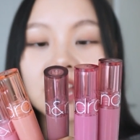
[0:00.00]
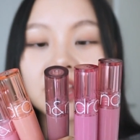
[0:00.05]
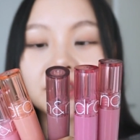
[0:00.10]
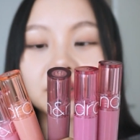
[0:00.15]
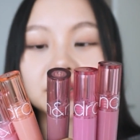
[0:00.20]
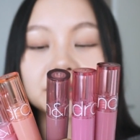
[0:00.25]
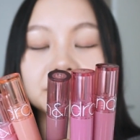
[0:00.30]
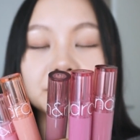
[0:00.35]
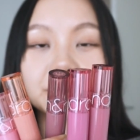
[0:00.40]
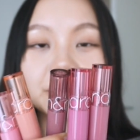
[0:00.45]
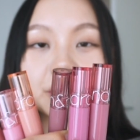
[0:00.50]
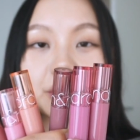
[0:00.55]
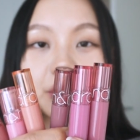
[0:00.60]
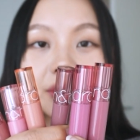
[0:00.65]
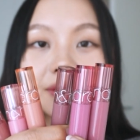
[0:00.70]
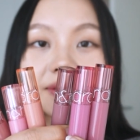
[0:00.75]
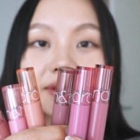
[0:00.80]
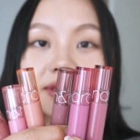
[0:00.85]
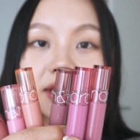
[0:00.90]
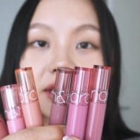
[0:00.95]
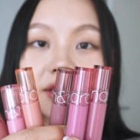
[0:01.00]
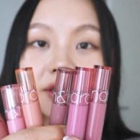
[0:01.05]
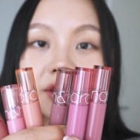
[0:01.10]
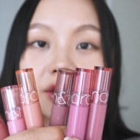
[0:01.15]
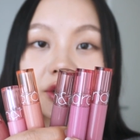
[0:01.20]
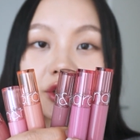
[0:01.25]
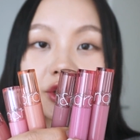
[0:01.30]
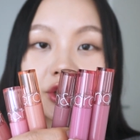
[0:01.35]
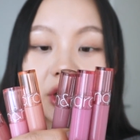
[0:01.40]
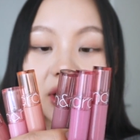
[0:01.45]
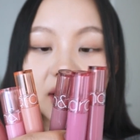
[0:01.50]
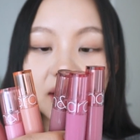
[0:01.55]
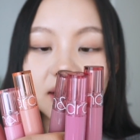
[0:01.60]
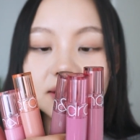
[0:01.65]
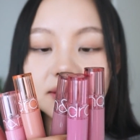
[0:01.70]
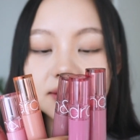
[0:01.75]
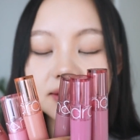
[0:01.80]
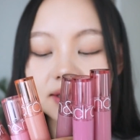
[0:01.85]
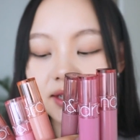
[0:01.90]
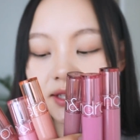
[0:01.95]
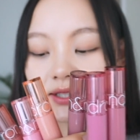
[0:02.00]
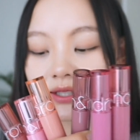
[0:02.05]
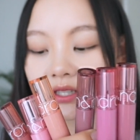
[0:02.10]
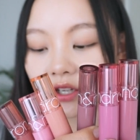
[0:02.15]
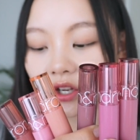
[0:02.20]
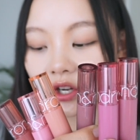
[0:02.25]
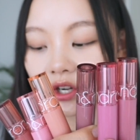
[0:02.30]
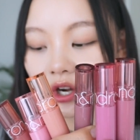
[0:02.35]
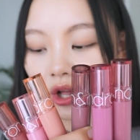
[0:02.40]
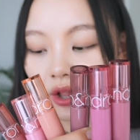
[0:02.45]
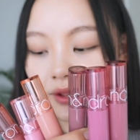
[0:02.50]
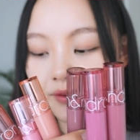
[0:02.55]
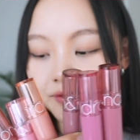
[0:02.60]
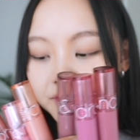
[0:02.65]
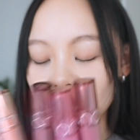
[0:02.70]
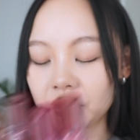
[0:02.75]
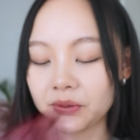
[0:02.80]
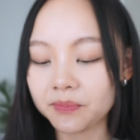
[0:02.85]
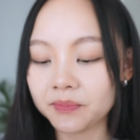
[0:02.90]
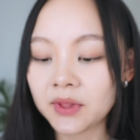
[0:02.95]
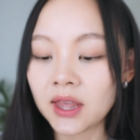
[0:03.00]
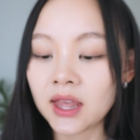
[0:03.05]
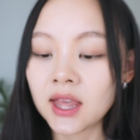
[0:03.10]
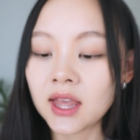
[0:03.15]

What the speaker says: There's a total of 6 shades and I did get all of them.